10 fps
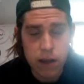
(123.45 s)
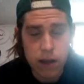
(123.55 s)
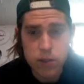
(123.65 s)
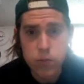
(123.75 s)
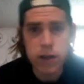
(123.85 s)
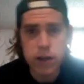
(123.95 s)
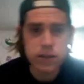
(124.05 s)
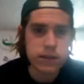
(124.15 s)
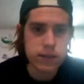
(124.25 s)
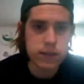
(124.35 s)

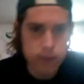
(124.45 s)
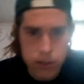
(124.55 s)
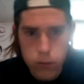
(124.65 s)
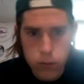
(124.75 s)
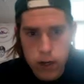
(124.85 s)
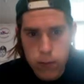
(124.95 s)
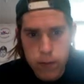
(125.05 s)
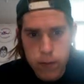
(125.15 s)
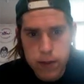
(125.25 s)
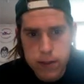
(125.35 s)
SWAT
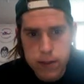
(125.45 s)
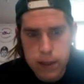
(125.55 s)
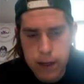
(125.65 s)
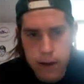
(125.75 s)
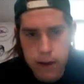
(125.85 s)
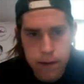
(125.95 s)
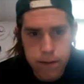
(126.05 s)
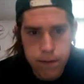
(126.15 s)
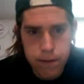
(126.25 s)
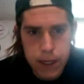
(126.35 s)
weapon is the
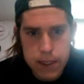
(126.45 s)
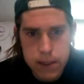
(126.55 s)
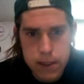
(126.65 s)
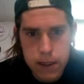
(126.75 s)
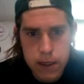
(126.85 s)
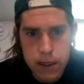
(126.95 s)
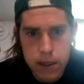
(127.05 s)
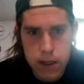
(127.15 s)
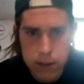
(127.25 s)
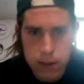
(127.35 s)
PSD,
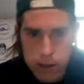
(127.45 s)
and